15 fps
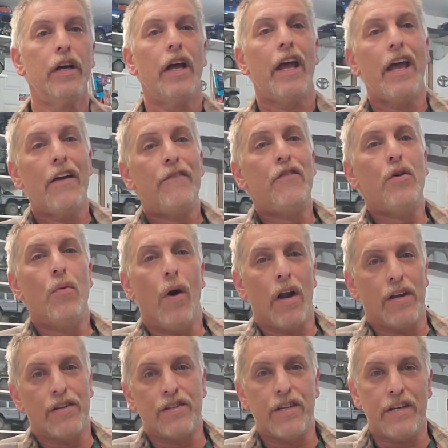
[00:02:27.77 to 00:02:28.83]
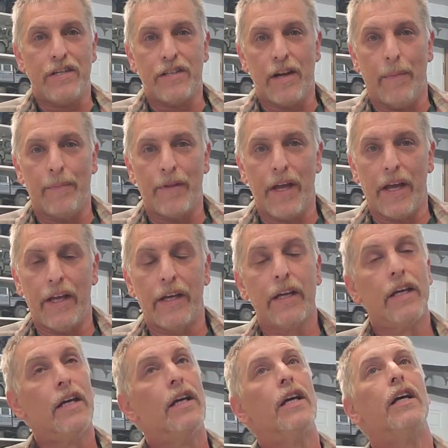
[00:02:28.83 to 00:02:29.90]
if you want to see something,
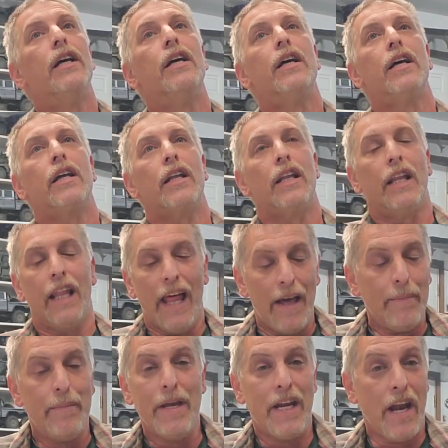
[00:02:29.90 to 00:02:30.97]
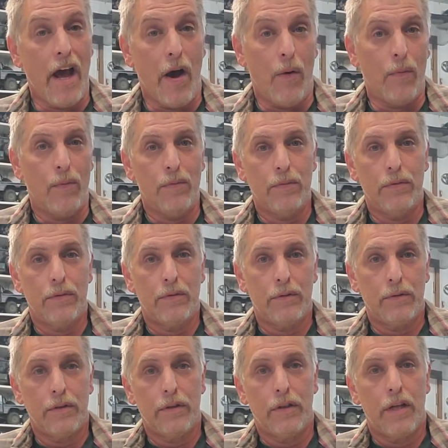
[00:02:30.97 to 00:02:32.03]
let me know.
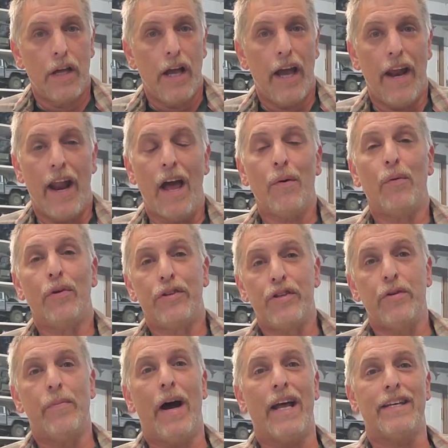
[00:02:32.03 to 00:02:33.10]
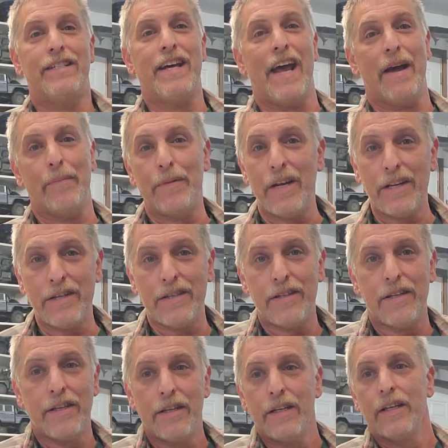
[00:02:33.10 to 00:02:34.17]
And I will do my damnedest
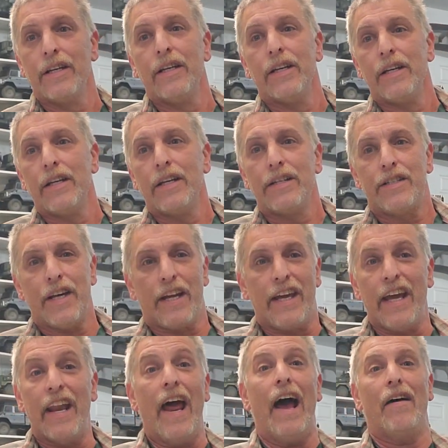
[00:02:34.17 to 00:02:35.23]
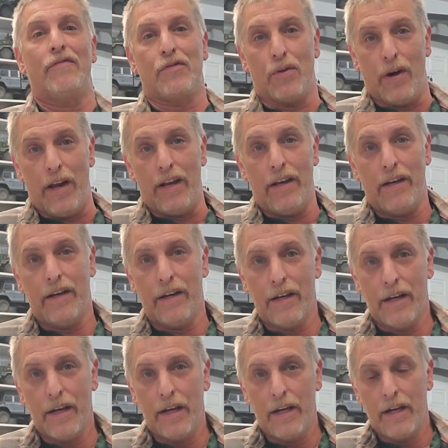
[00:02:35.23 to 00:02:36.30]
to get after it.
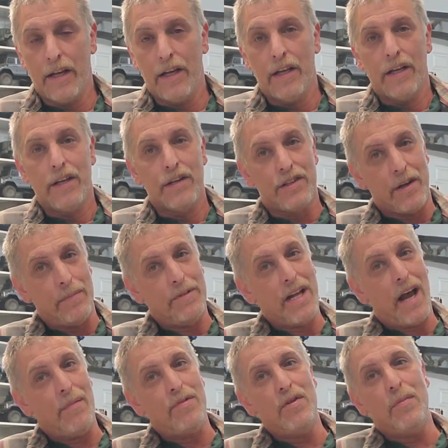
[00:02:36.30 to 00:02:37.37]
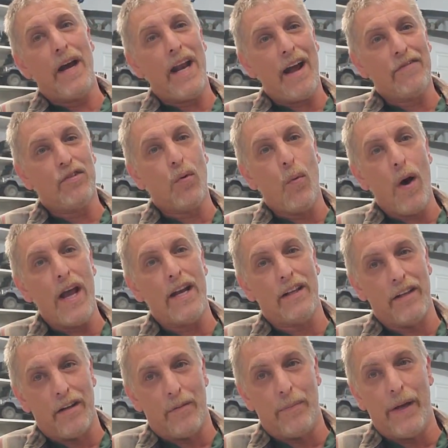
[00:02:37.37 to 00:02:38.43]
Sometimes you might have to wait a
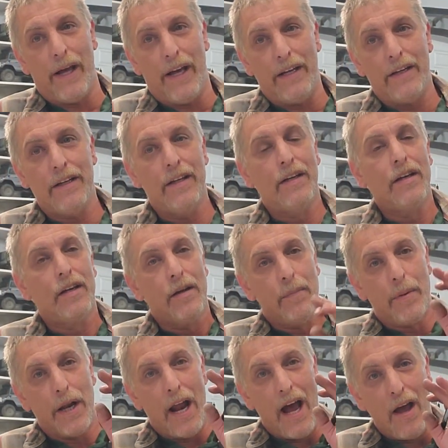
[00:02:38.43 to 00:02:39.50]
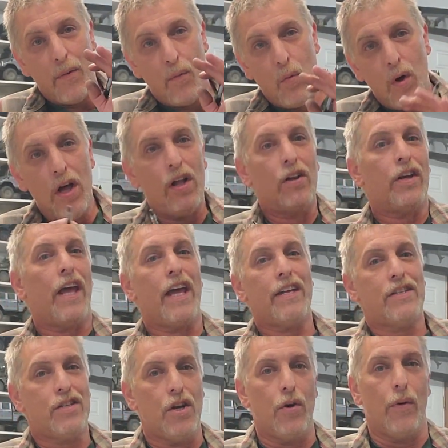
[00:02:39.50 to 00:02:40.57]
little bit, but I will
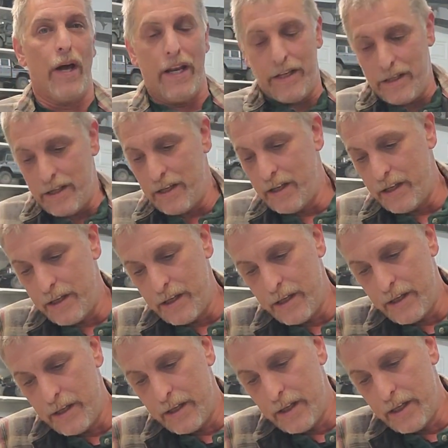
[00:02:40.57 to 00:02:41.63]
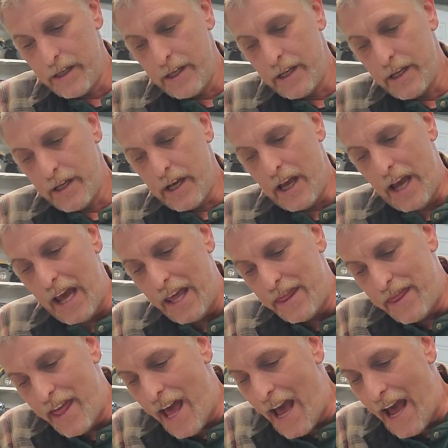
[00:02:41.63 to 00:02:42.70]
get to it. And
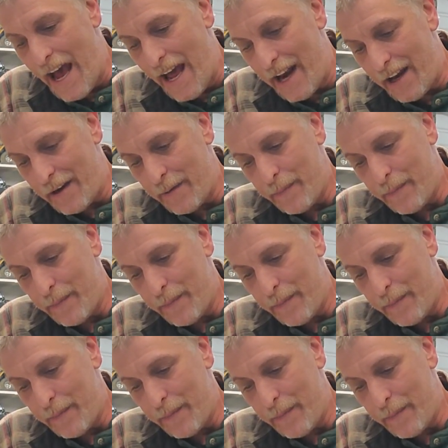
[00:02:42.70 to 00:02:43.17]
that